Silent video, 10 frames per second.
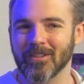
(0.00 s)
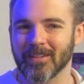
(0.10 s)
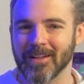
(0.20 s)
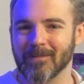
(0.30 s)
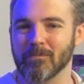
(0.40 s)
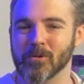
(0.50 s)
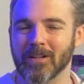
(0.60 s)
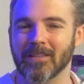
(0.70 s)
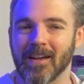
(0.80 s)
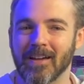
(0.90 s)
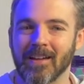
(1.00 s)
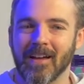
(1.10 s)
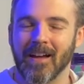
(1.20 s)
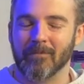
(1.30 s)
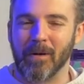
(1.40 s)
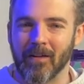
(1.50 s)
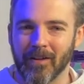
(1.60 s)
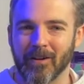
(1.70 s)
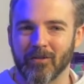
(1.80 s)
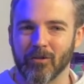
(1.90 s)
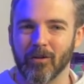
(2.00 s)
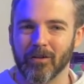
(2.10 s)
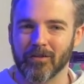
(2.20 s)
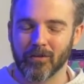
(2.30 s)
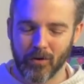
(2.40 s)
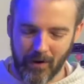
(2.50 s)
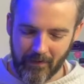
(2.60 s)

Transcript: that they can put in there and mount their controllers to,